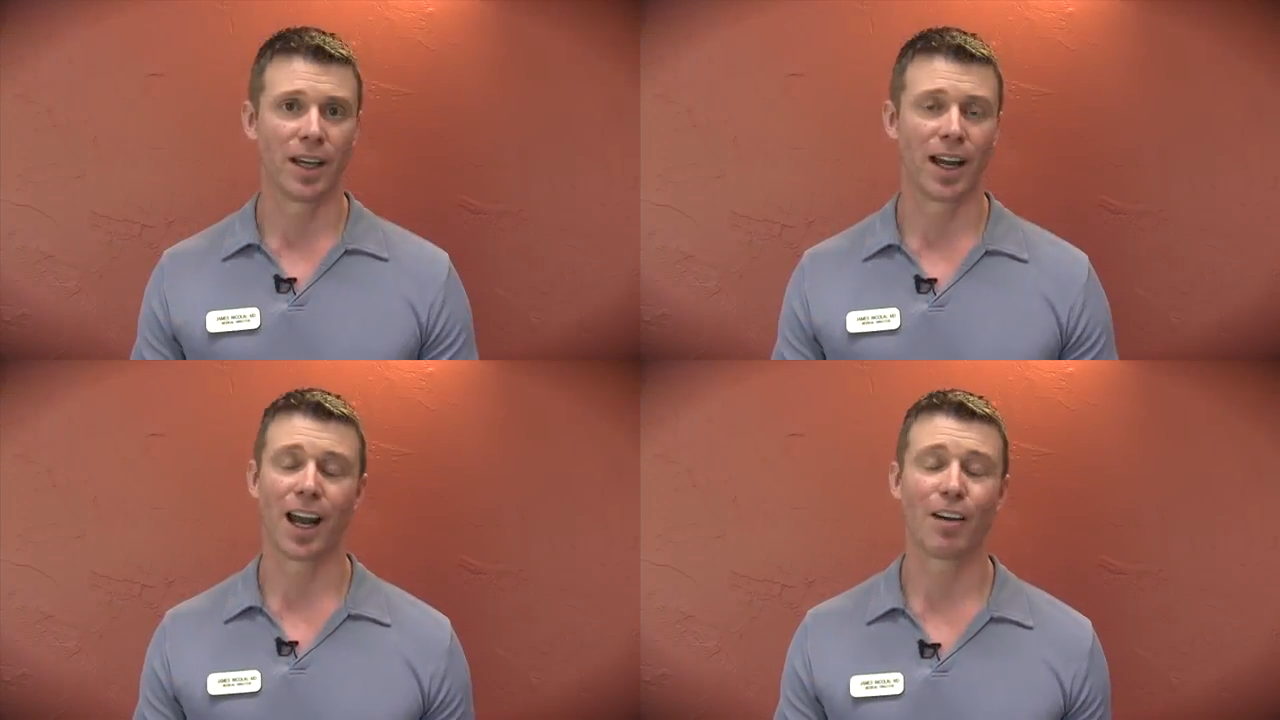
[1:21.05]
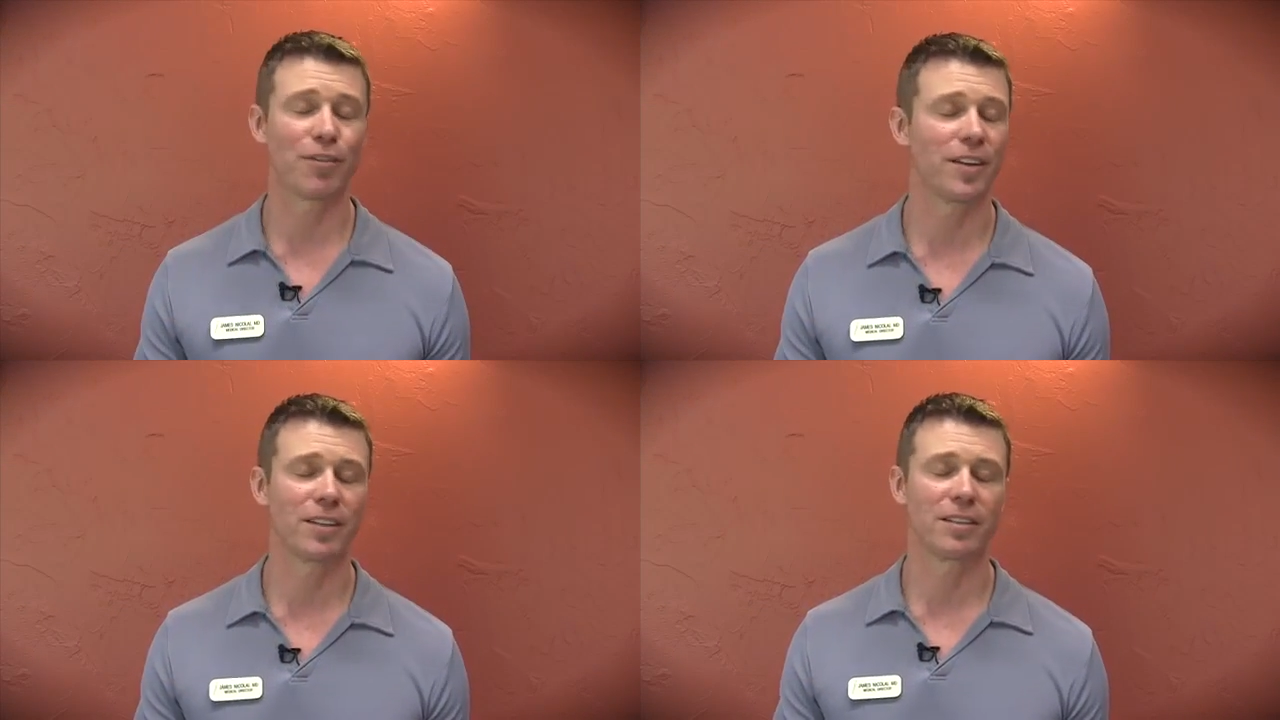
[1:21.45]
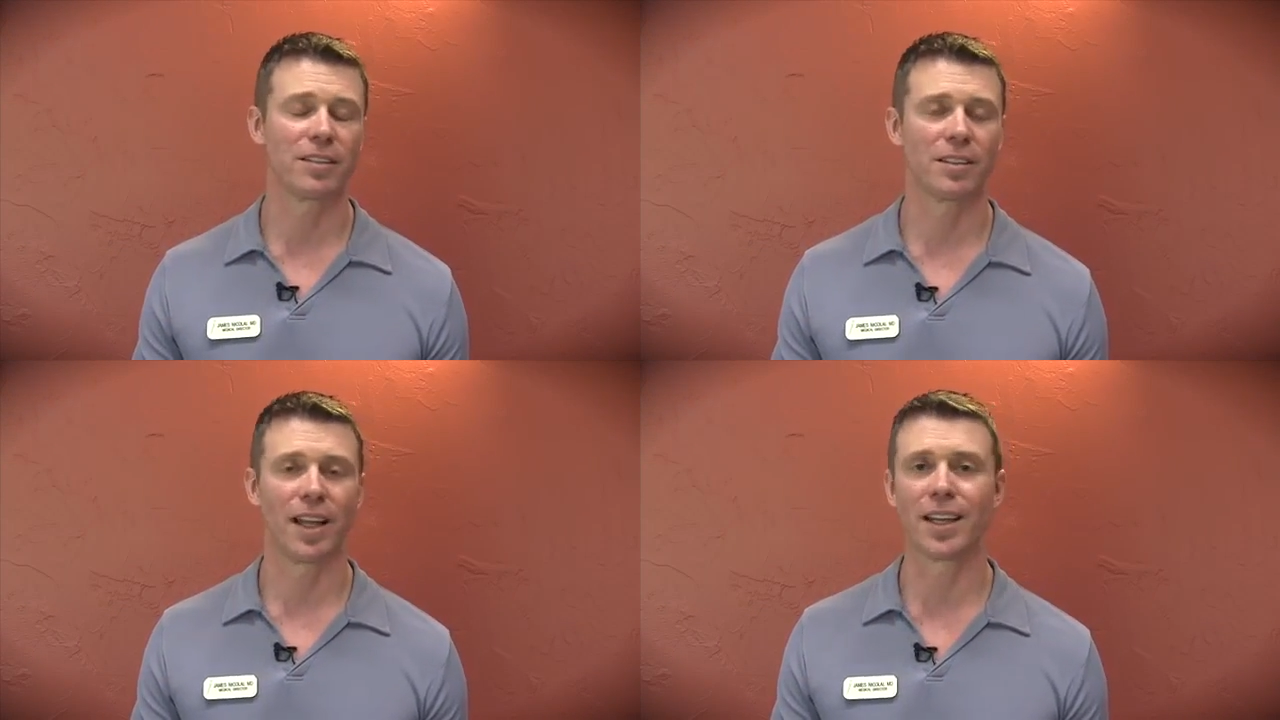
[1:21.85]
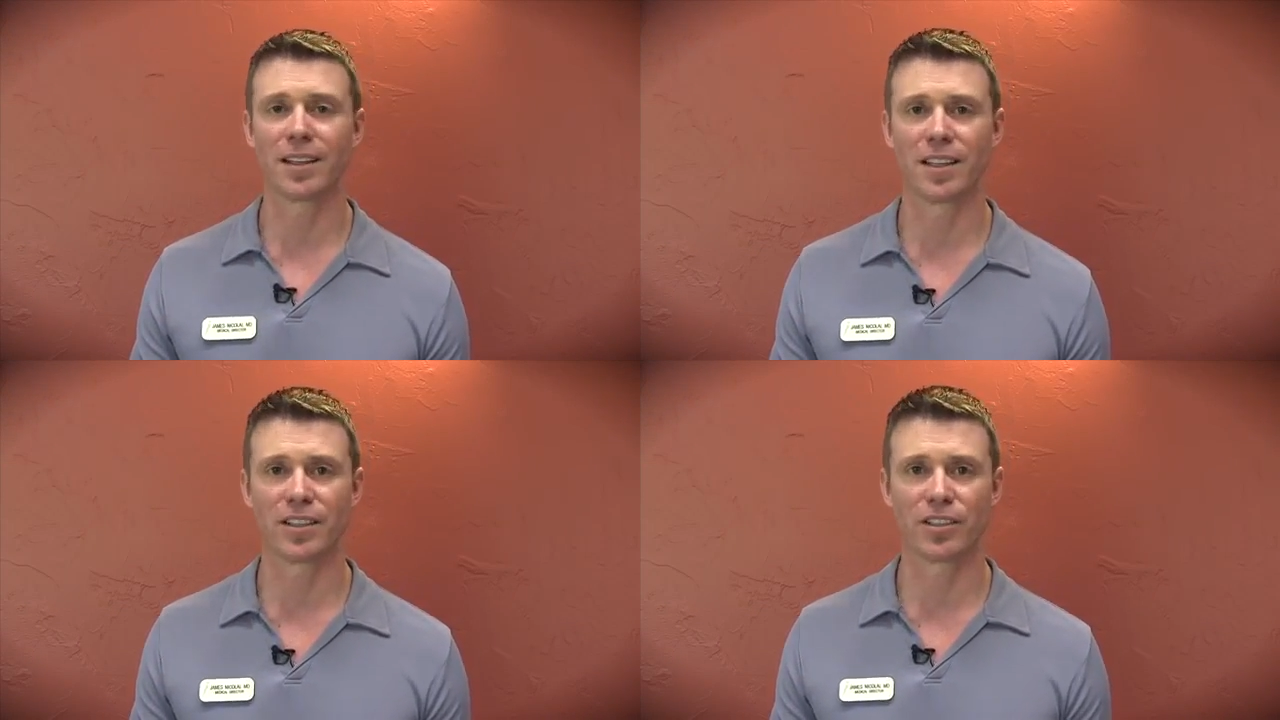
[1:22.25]
And I often
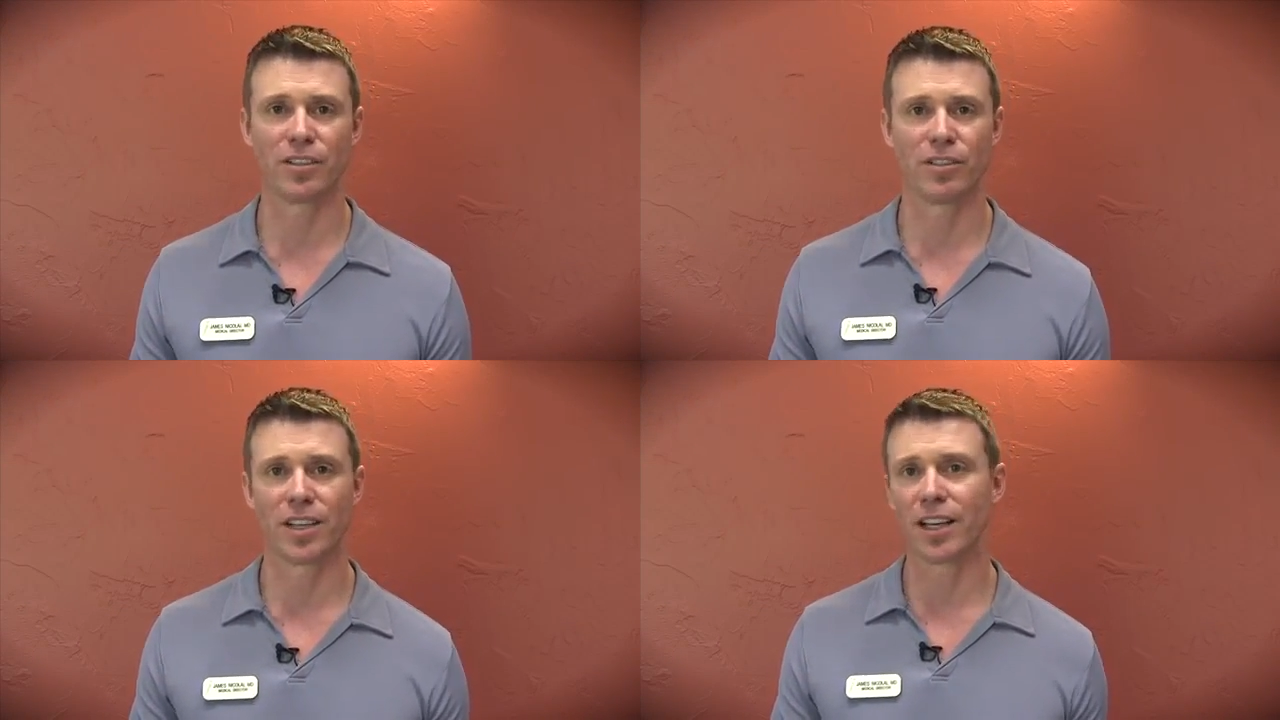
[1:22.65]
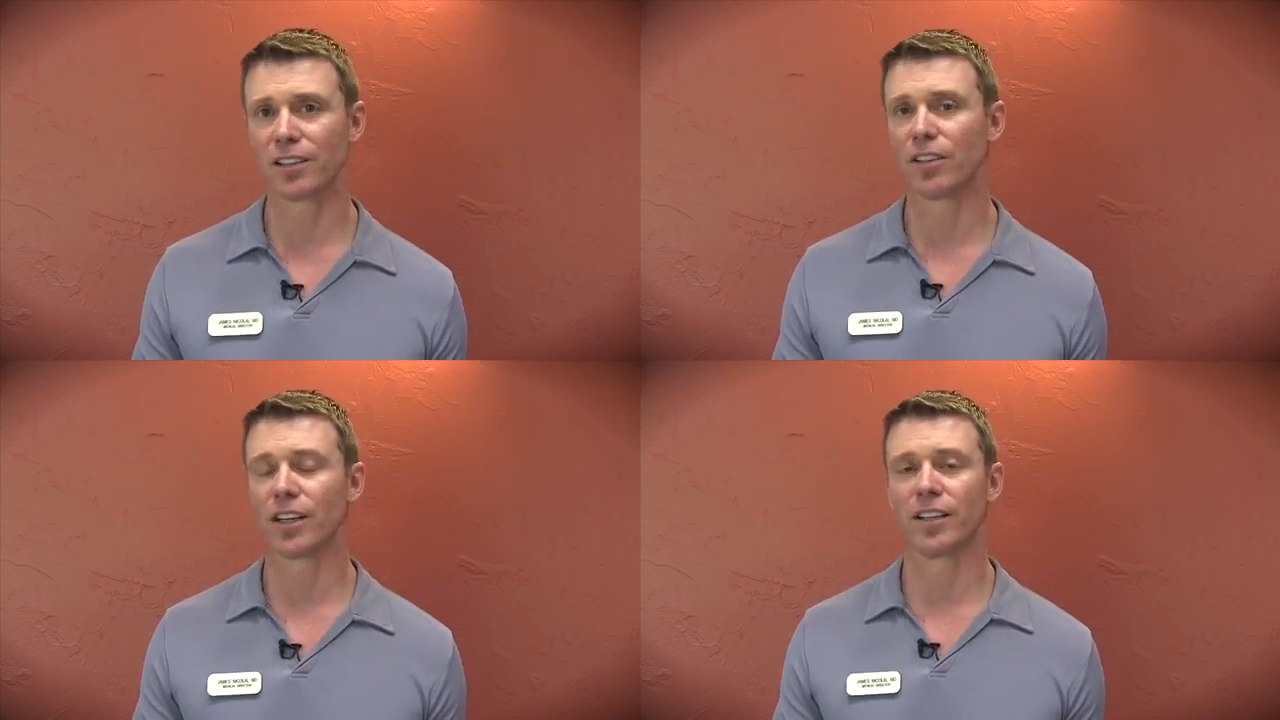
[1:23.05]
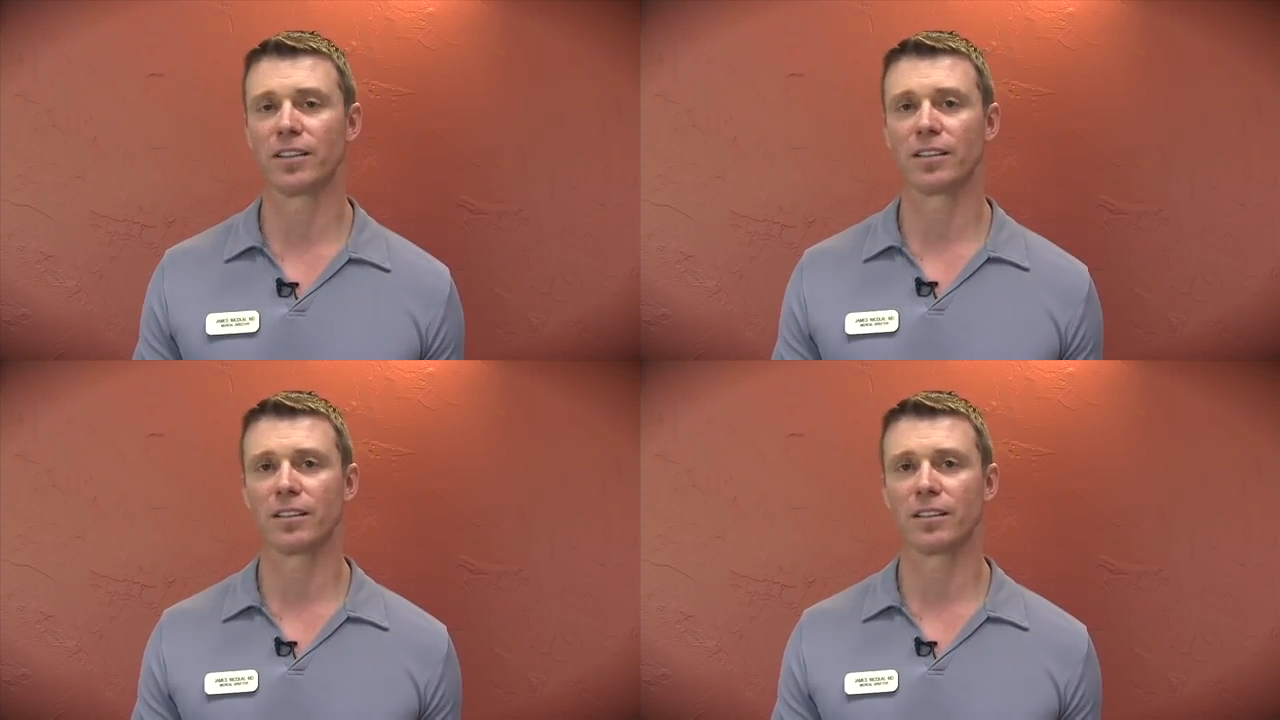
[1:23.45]
liken this to take a look at